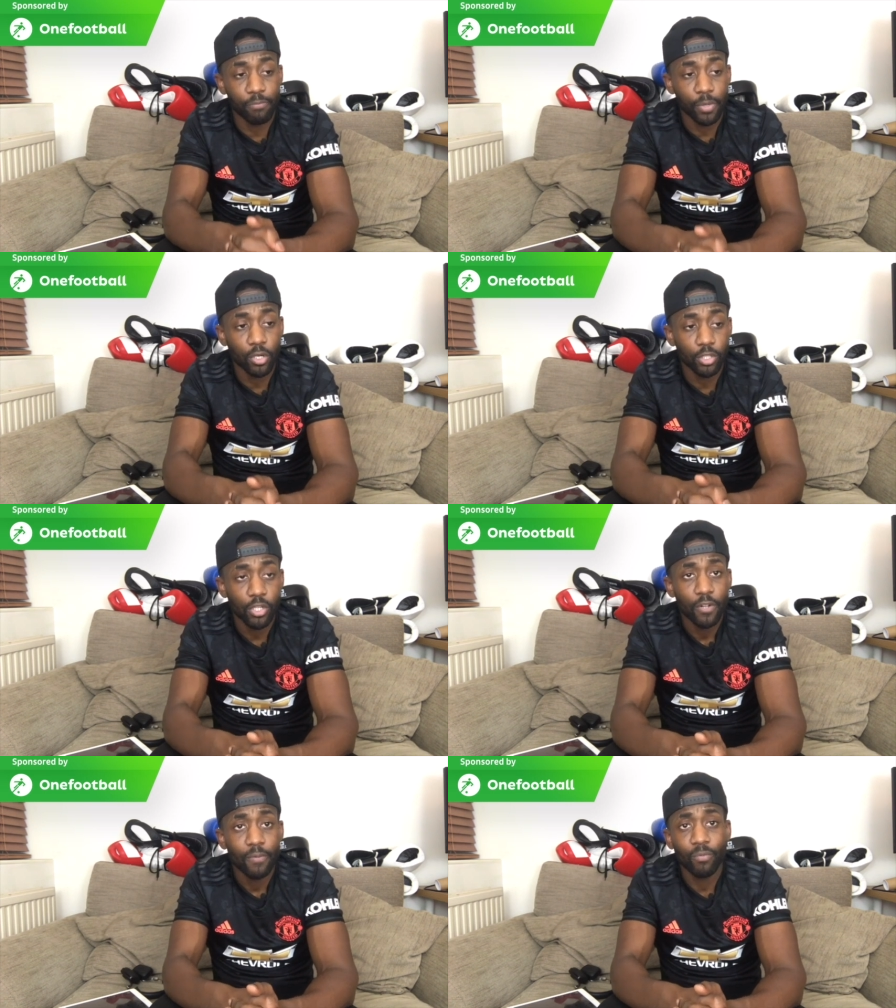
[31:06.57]
Because
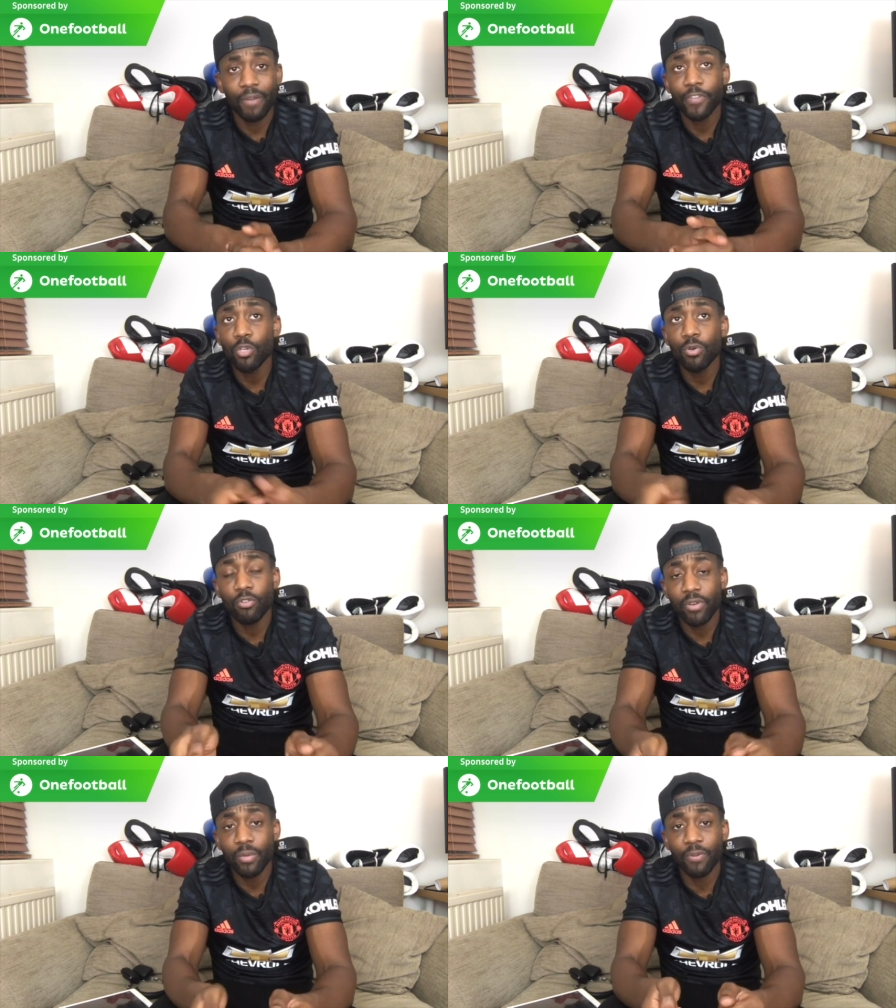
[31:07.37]
whether you
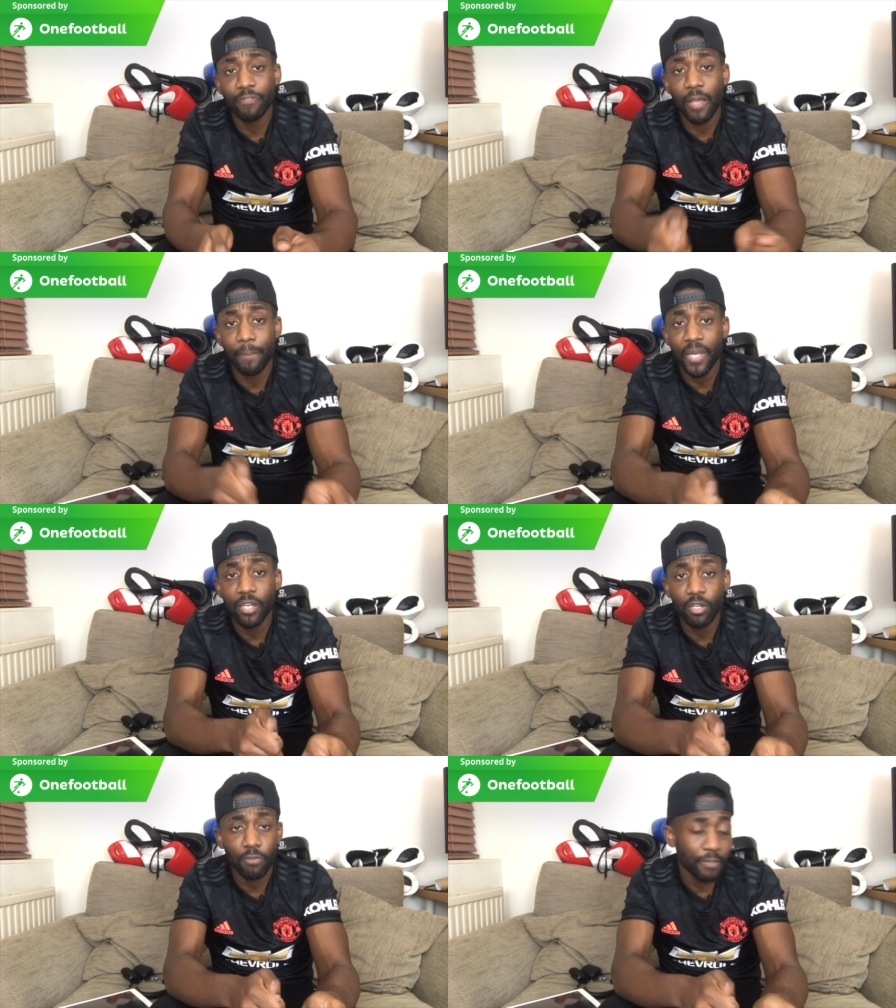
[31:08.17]
agree with the
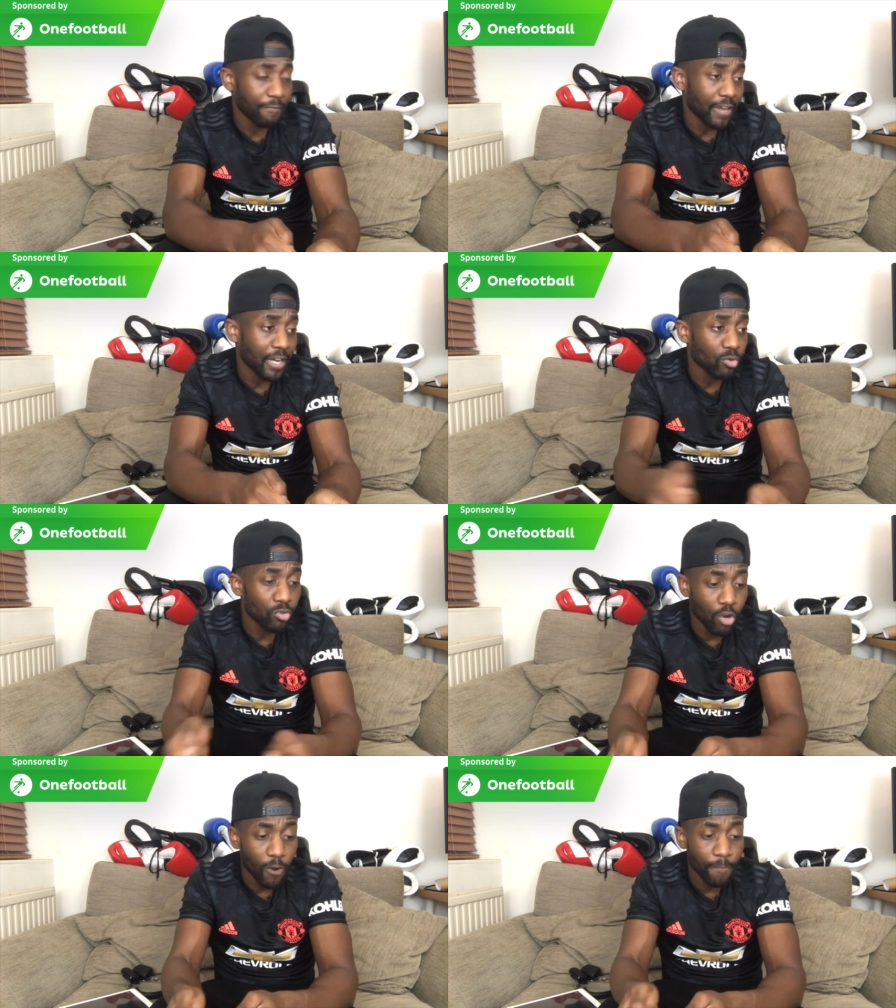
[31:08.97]
opinion of the fan or
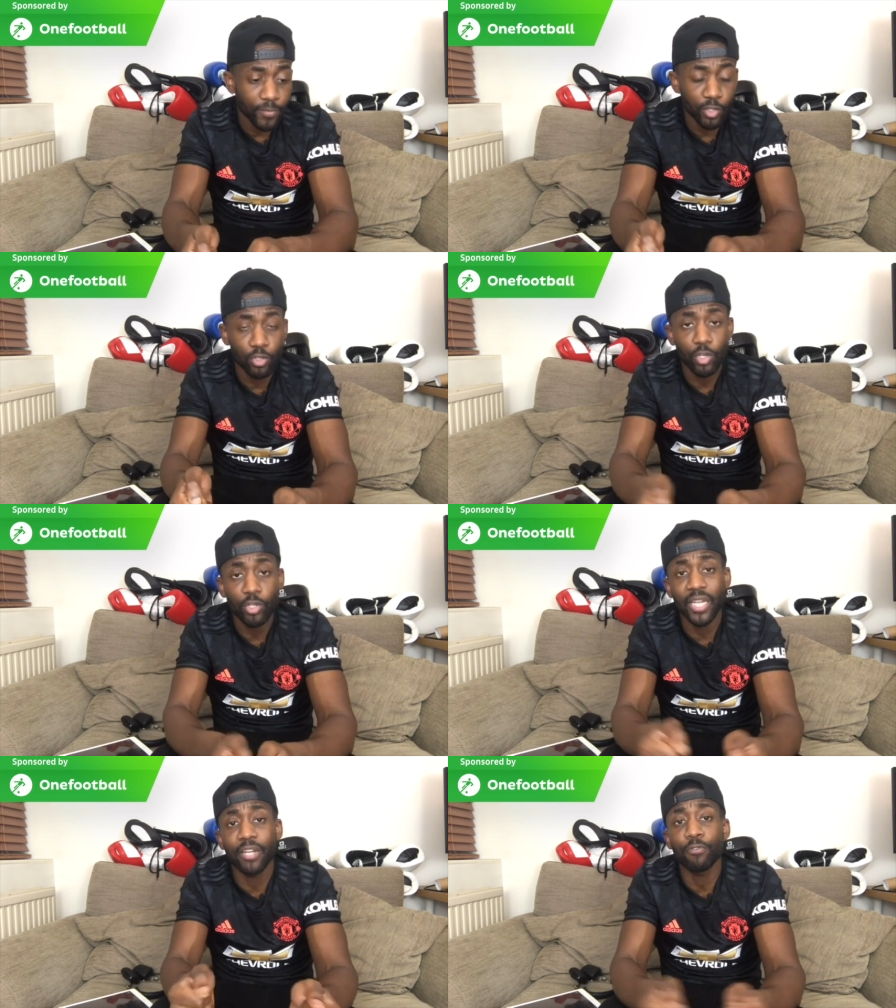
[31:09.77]
not, you know you're
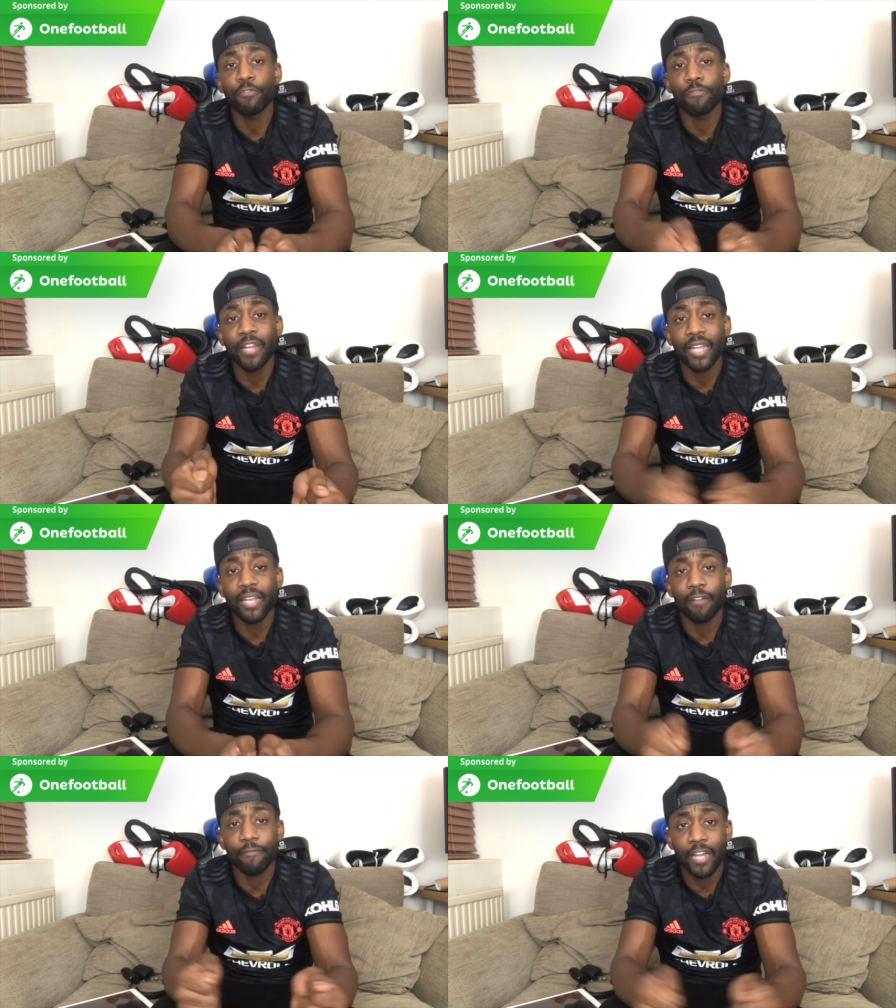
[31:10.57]
getting authentic
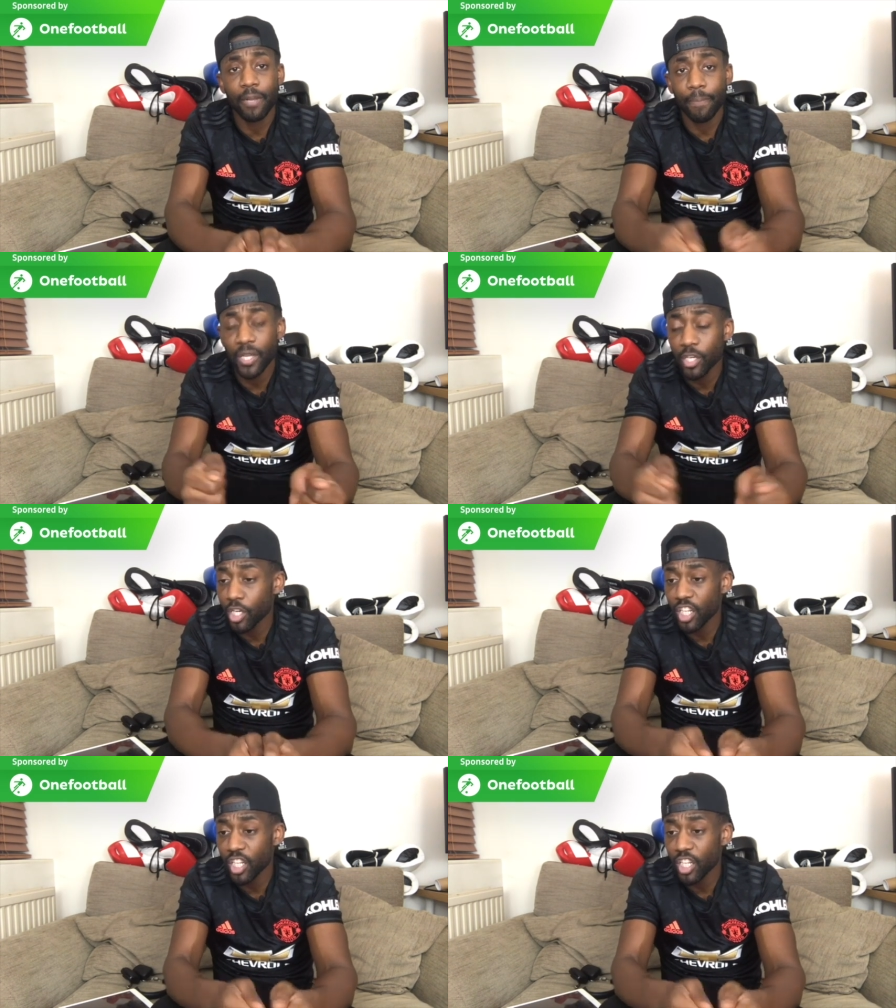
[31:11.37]
fan opinion.